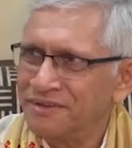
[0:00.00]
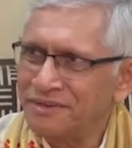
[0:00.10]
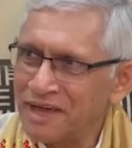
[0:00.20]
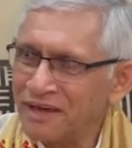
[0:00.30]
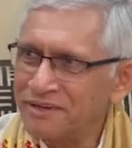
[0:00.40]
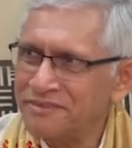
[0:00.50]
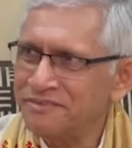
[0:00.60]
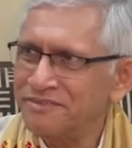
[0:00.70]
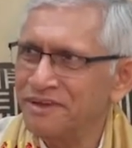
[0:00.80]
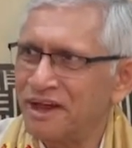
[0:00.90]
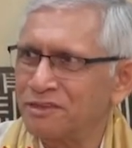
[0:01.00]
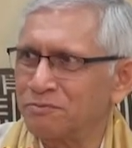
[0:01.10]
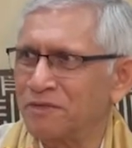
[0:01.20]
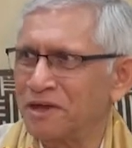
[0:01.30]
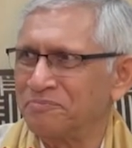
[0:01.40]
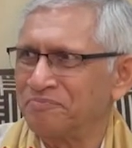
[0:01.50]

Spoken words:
that is Atma.